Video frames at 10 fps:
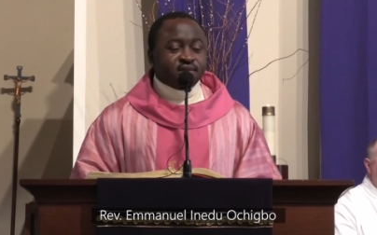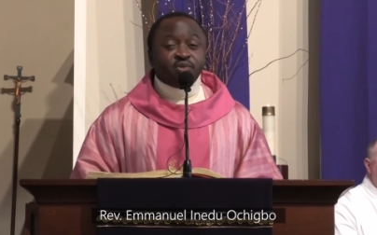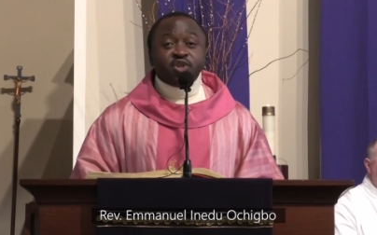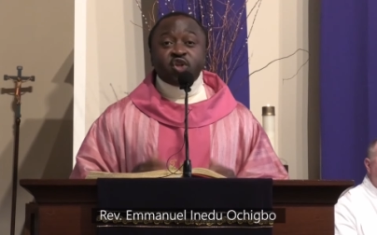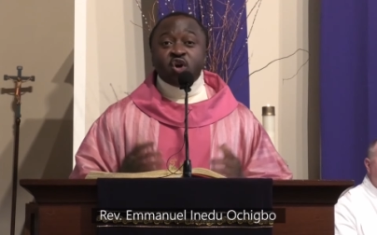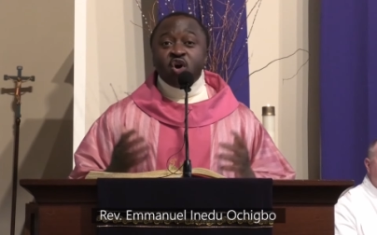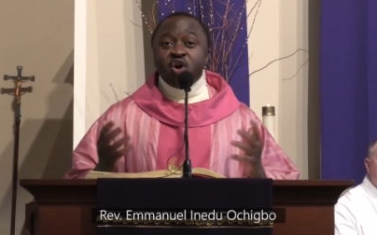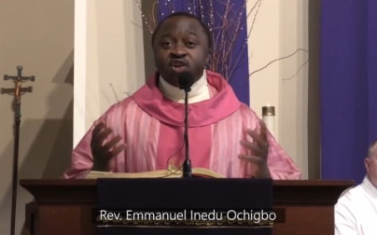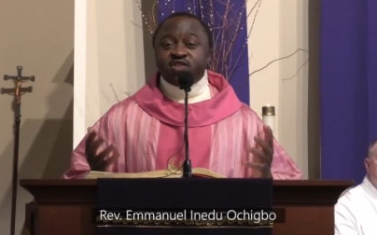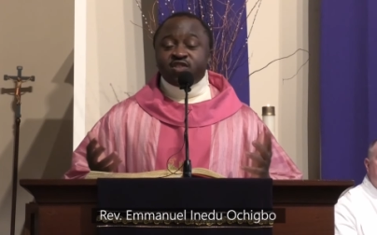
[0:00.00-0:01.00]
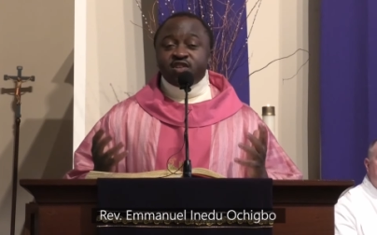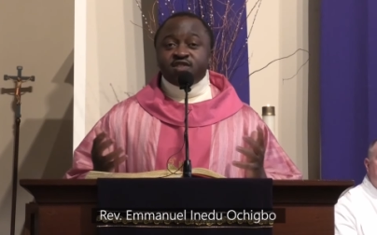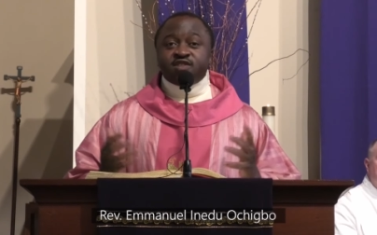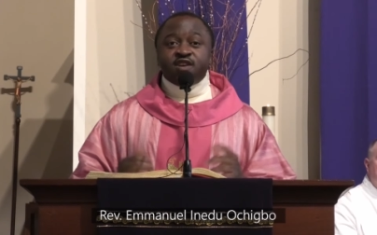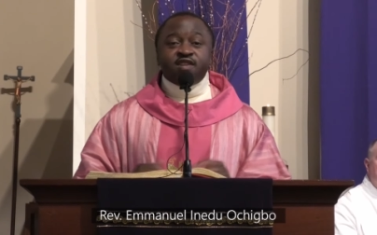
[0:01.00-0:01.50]
Rejoice
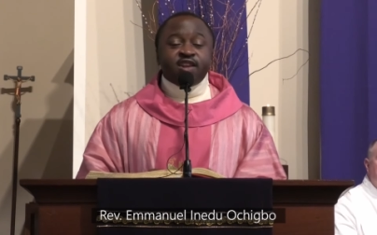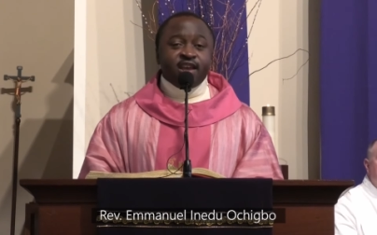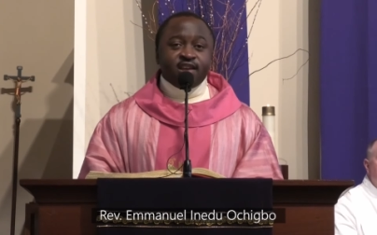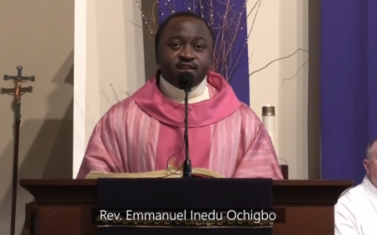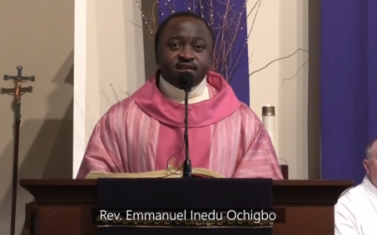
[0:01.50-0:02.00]
Sunday.